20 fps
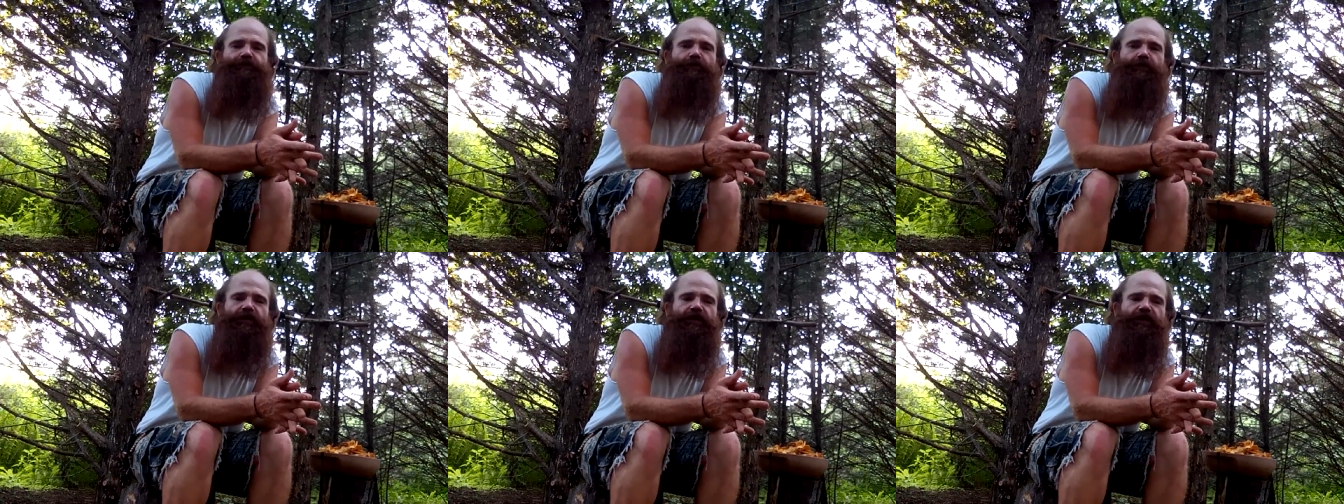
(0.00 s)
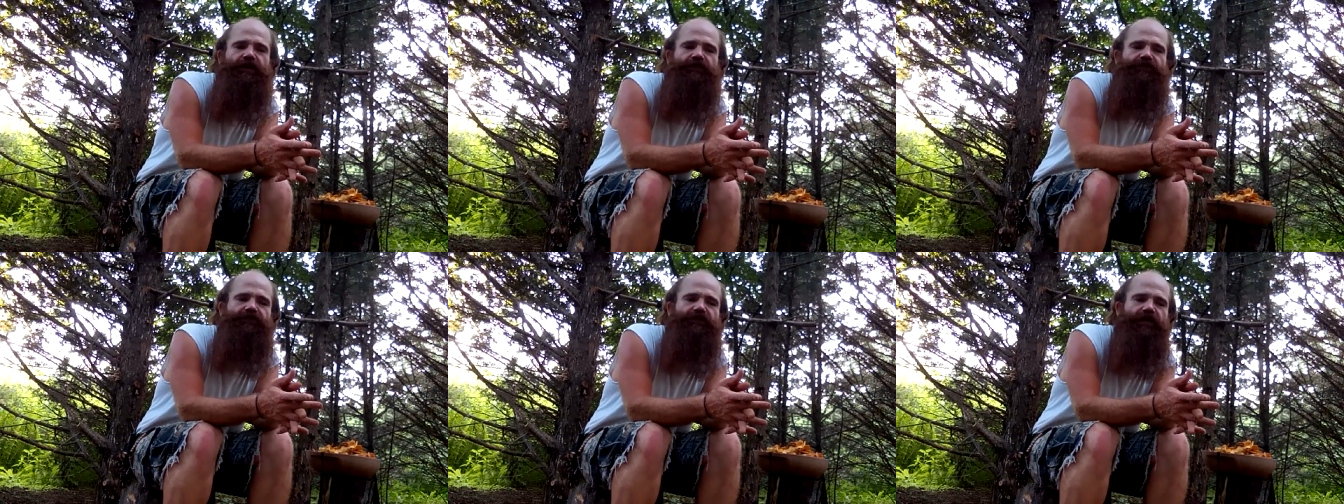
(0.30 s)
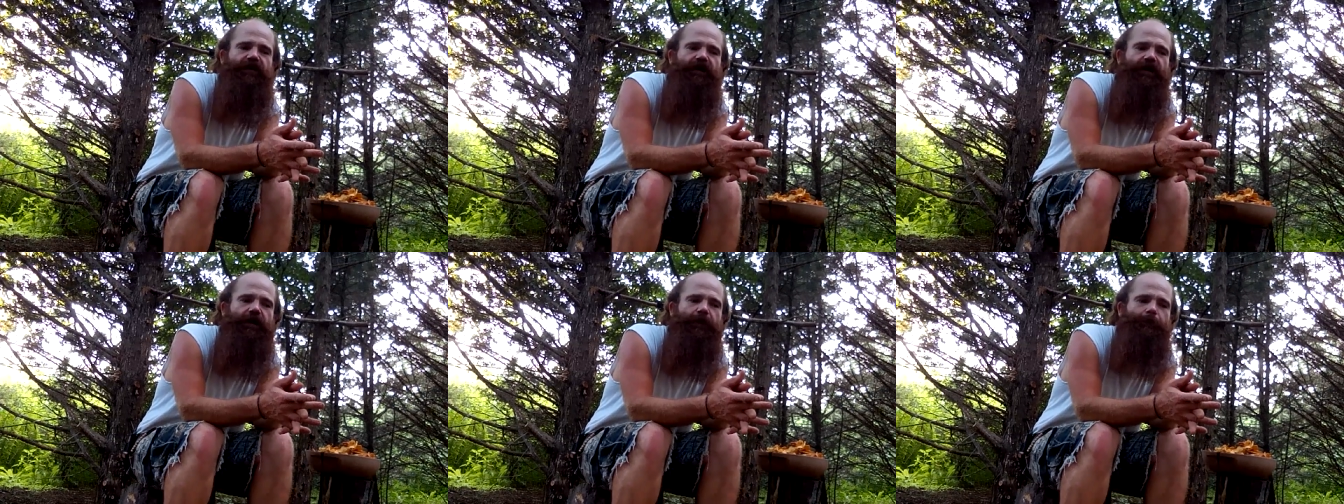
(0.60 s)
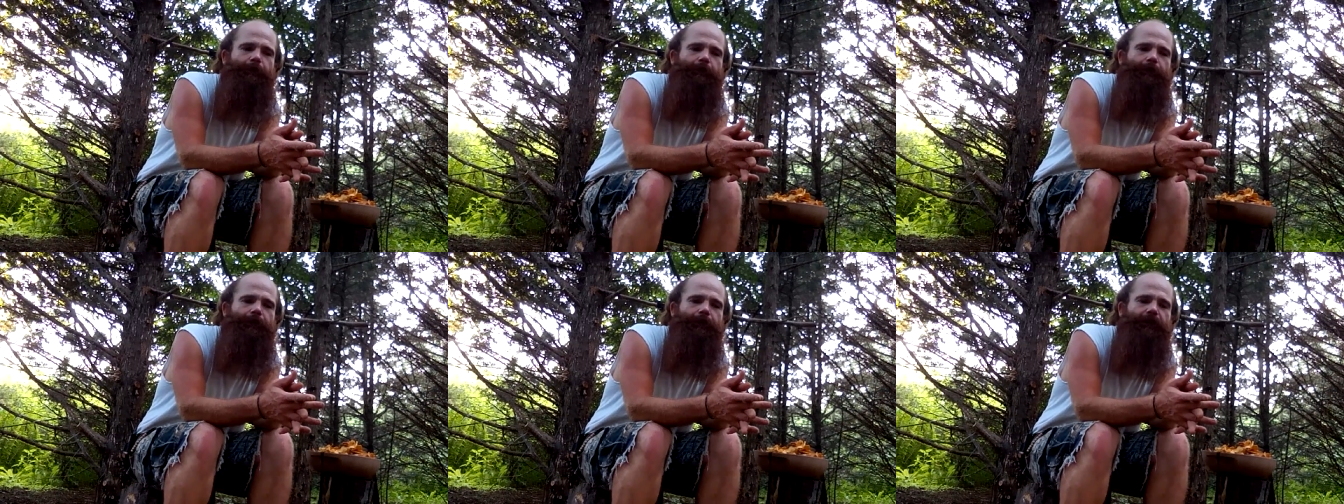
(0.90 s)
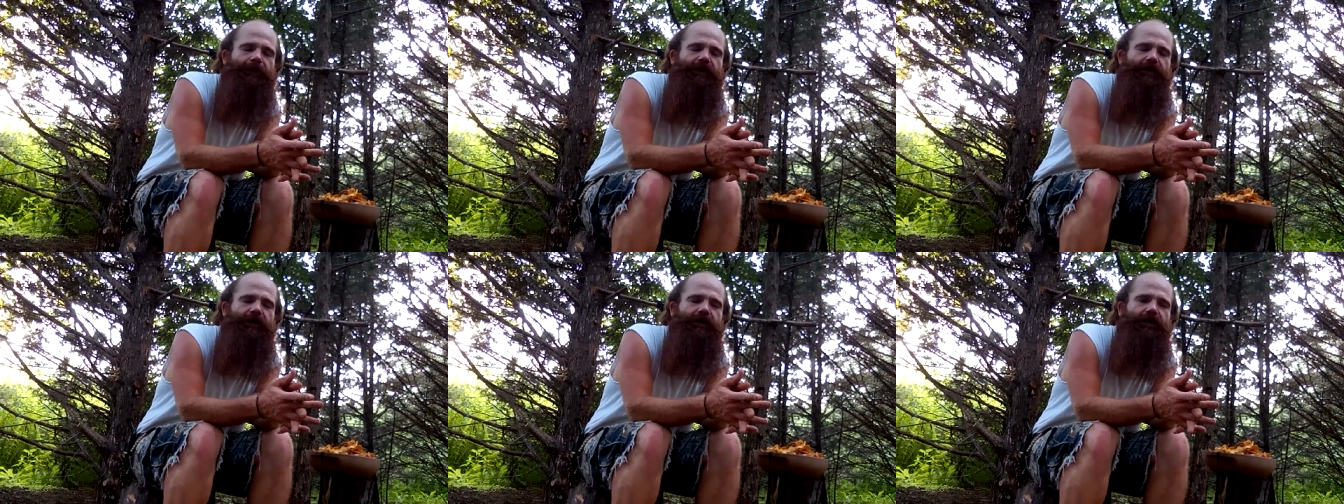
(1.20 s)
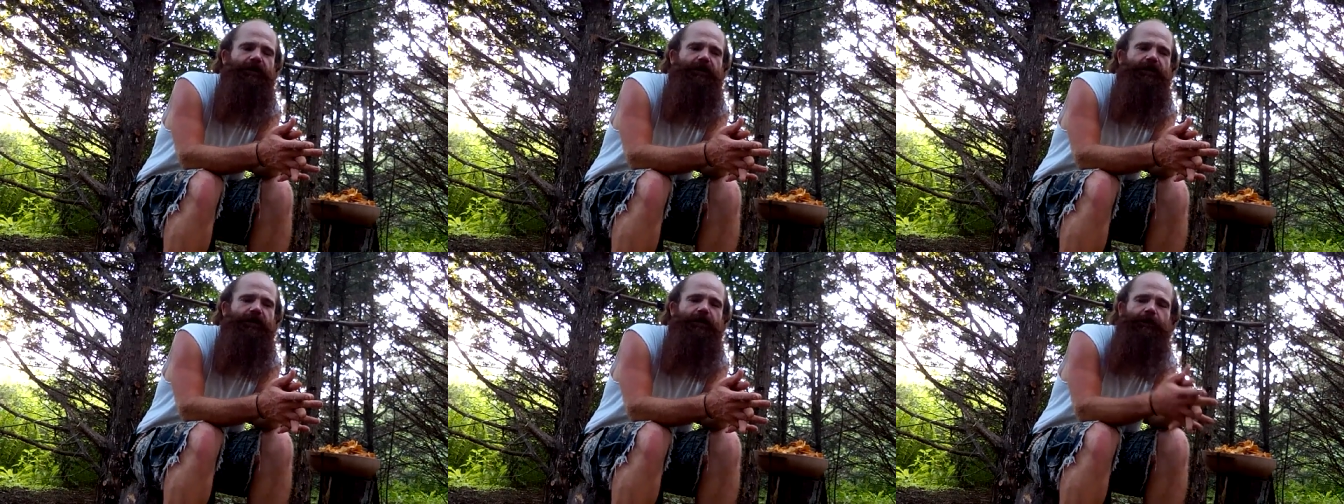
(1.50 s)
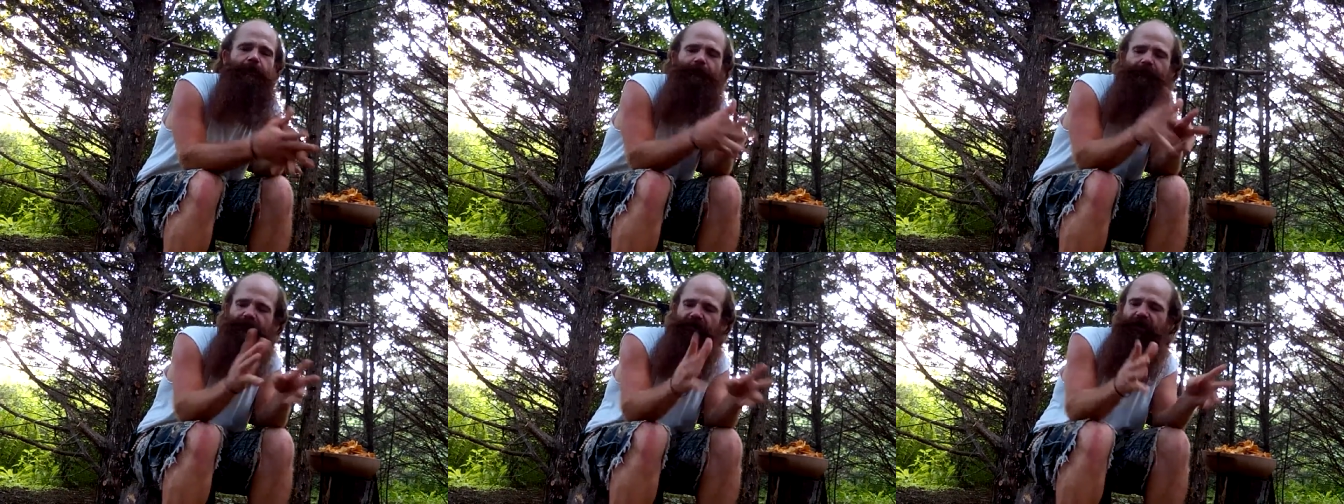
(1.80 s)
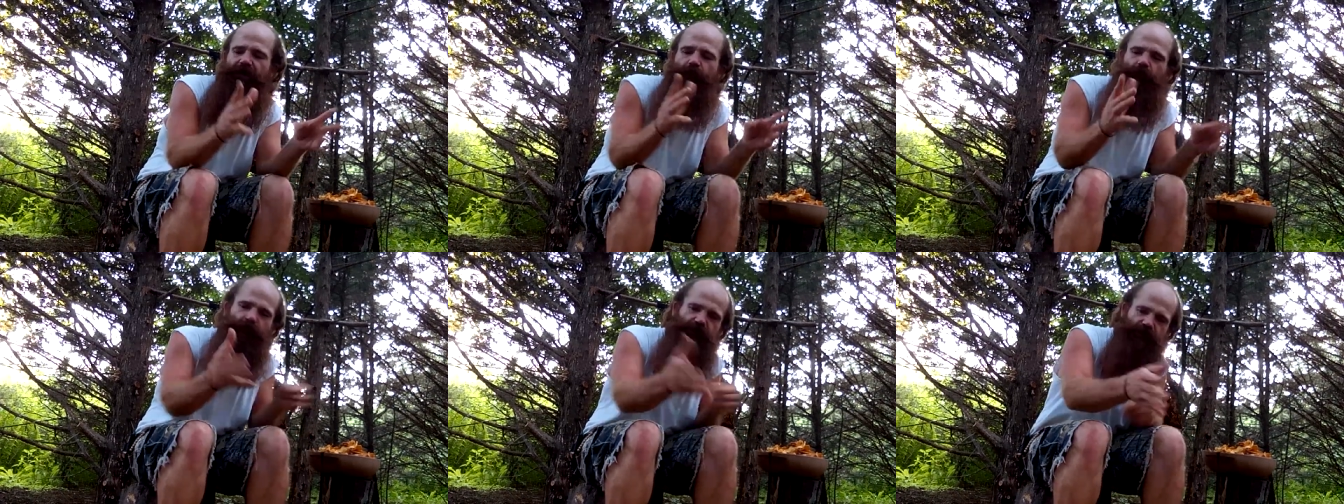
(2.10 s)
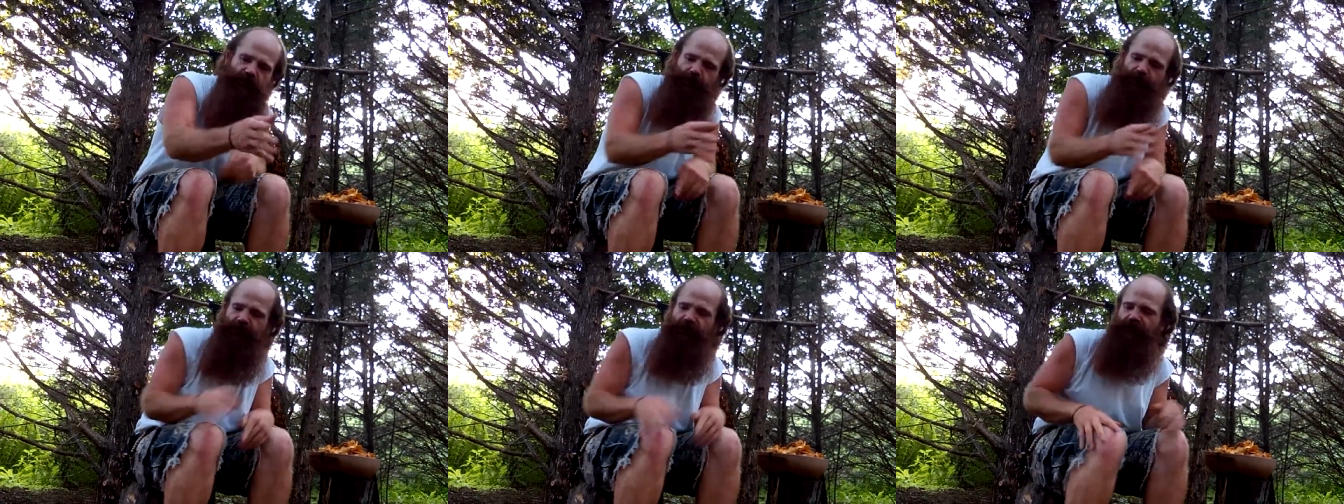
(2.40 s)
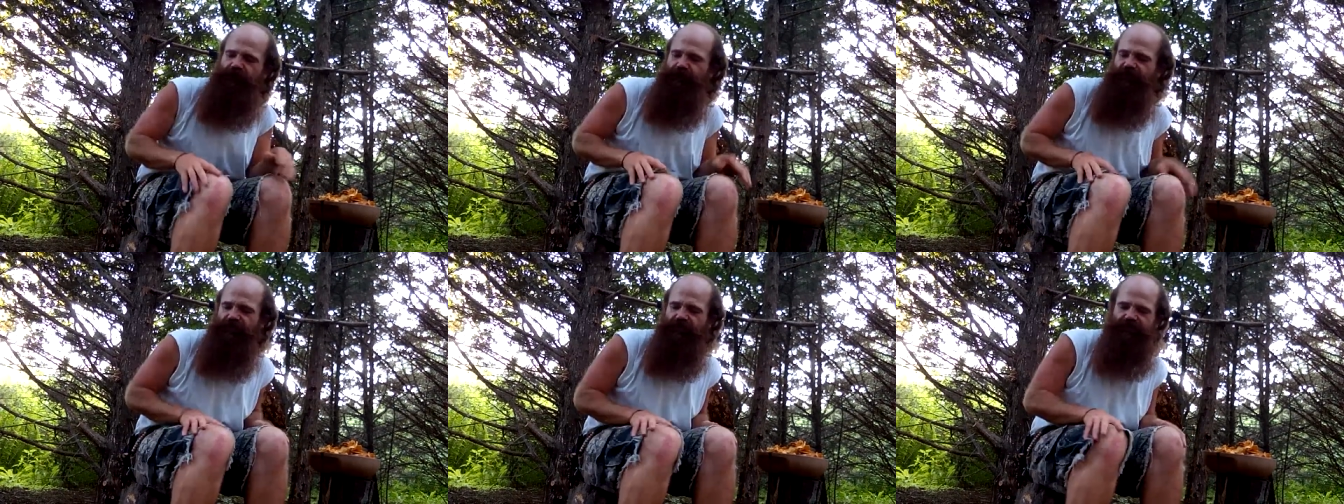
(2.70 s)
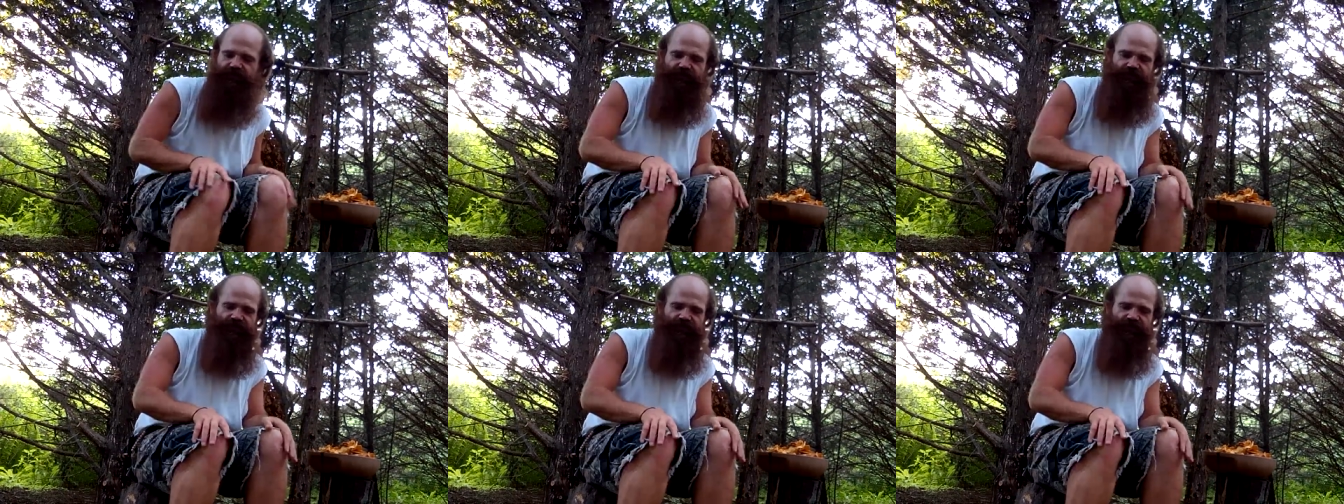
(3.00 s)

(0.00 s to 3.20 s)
these plants. Um, I wanted to bring your